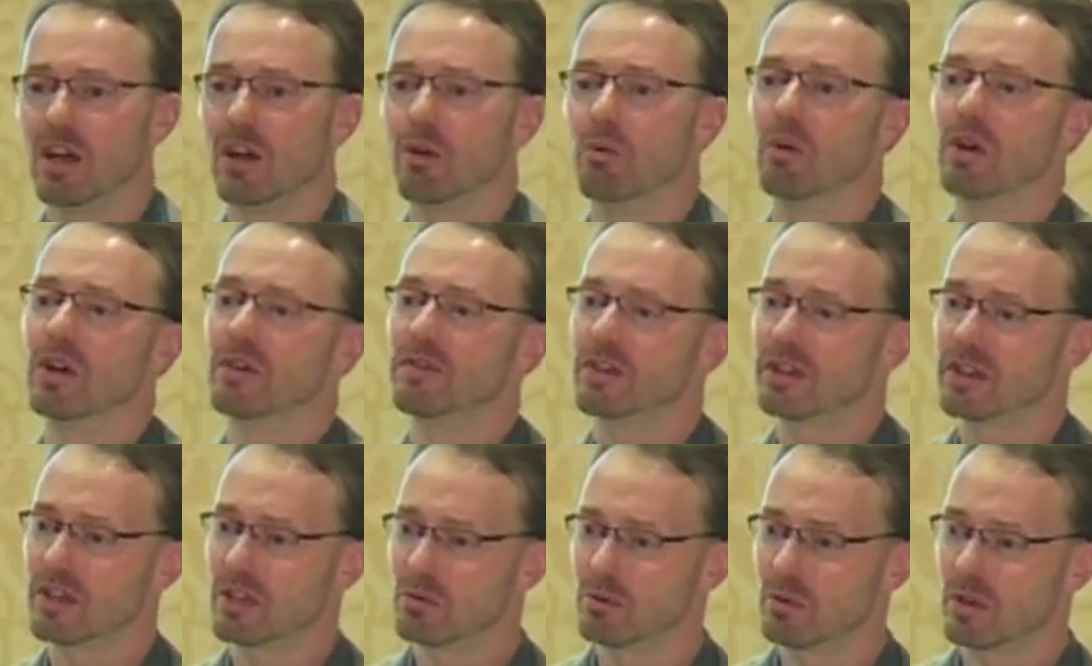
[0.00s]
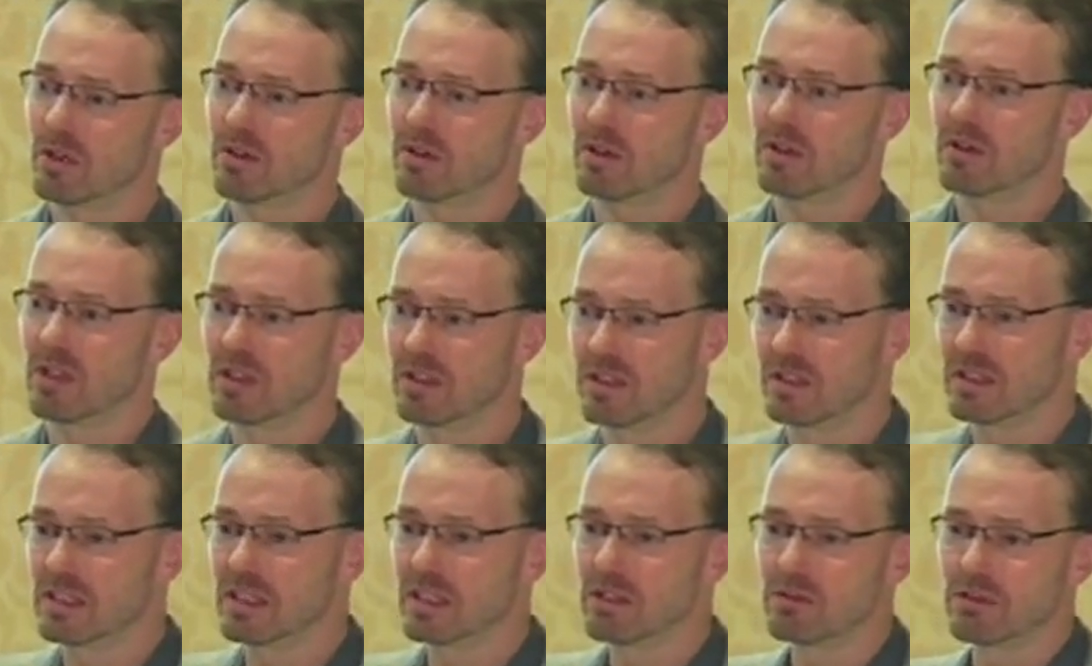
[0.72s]
well, if you're going to work in the
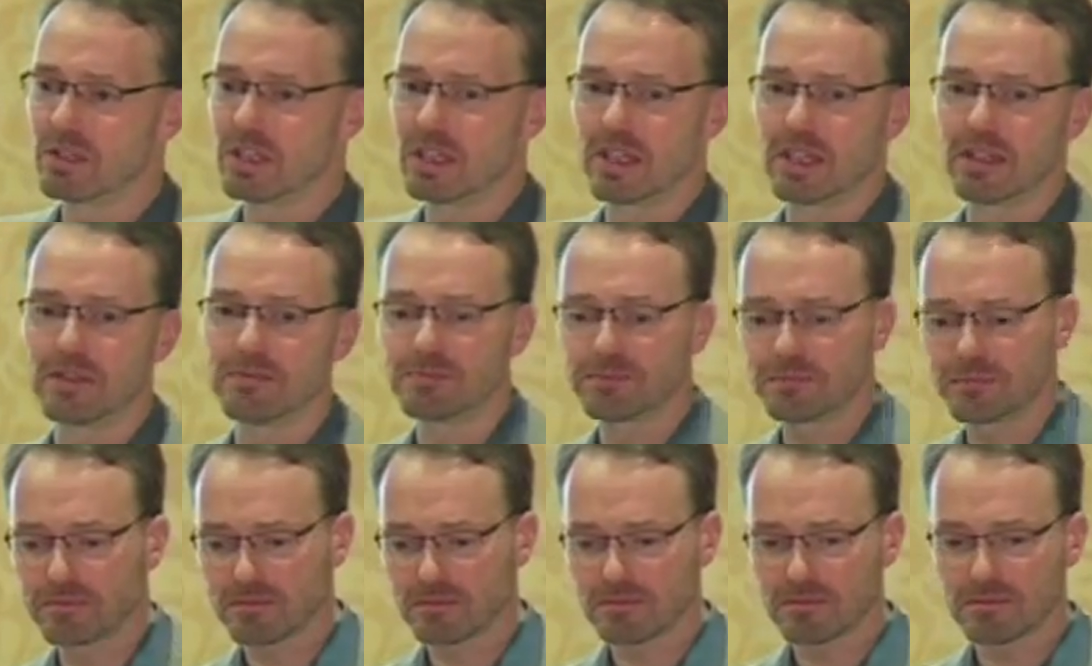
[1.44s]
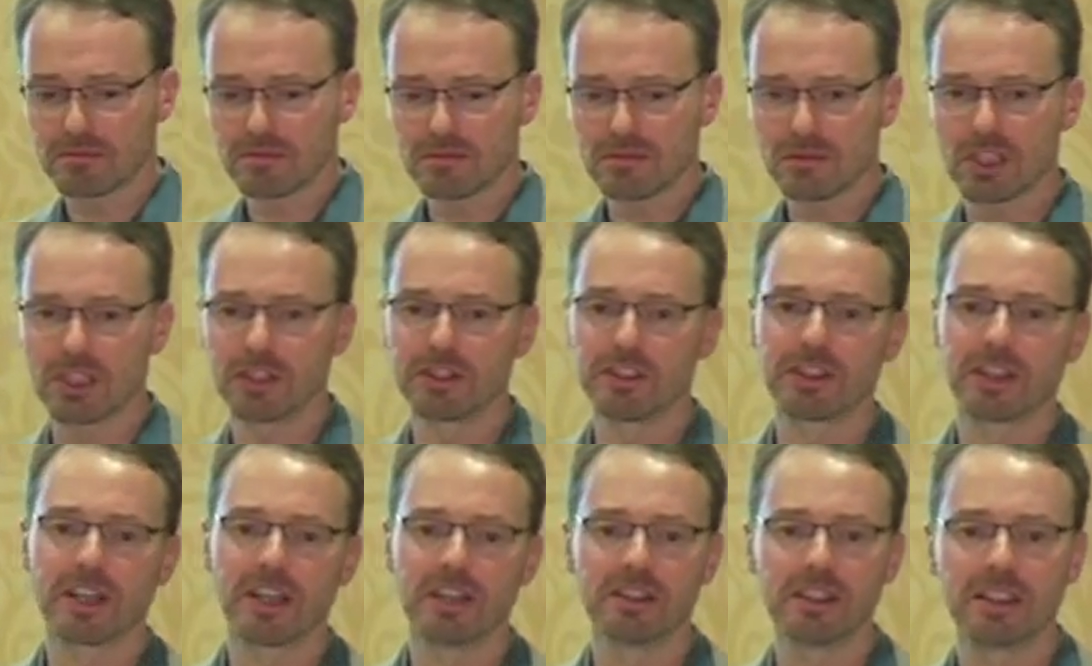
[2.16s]
DoD,
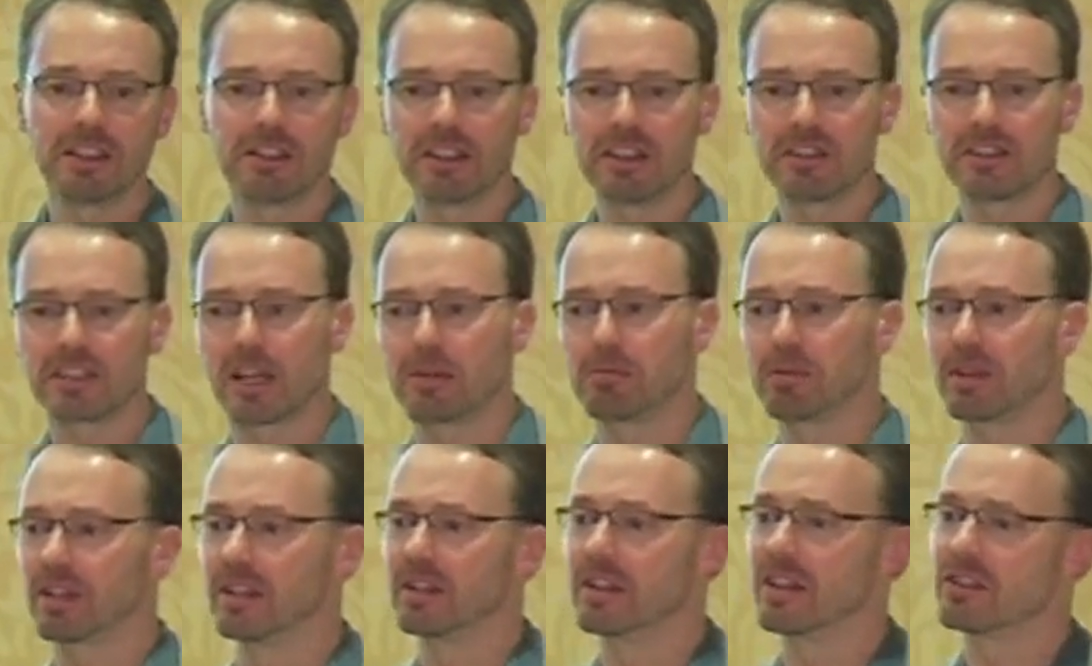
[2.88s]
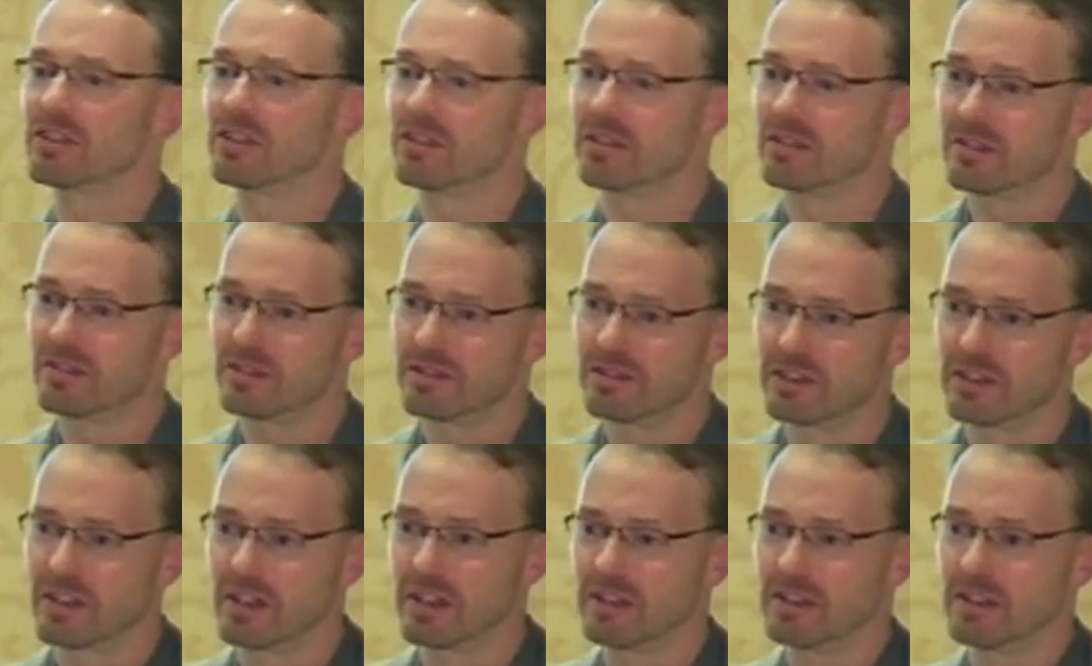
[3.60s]
you're going to need these type of connections,
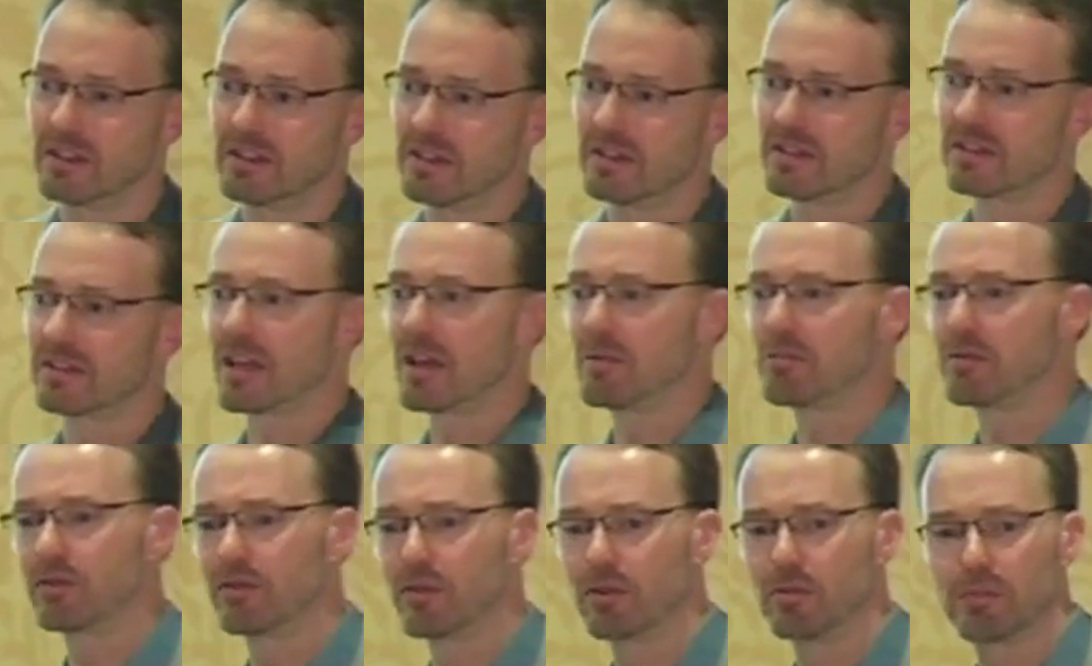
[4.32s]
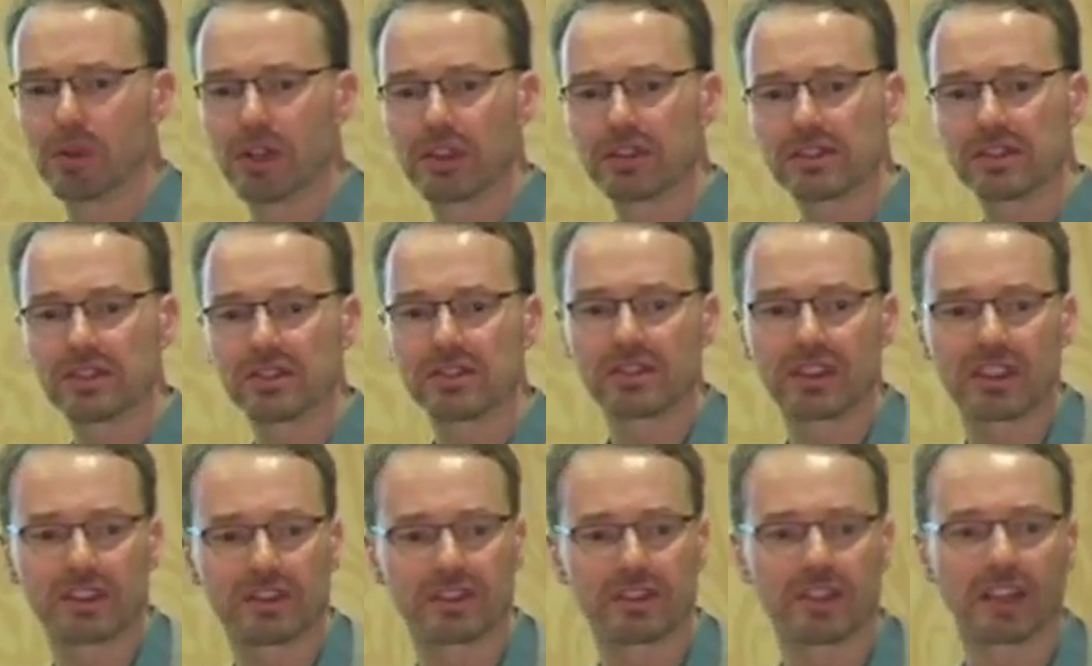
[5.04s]
you're going to need this type of robustness,
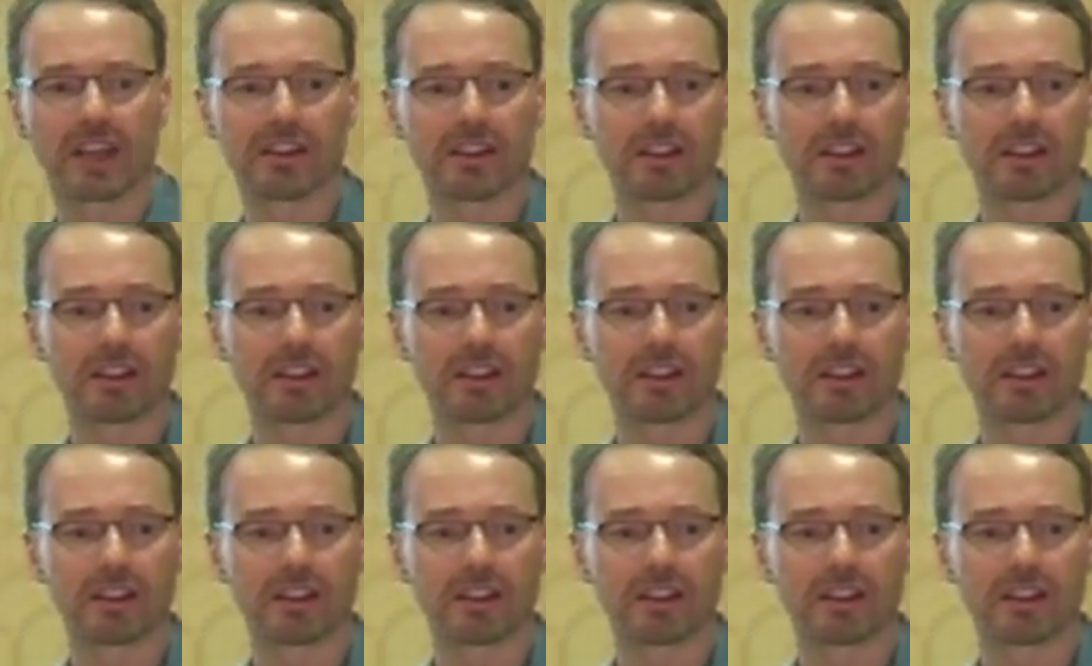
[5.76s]
things of that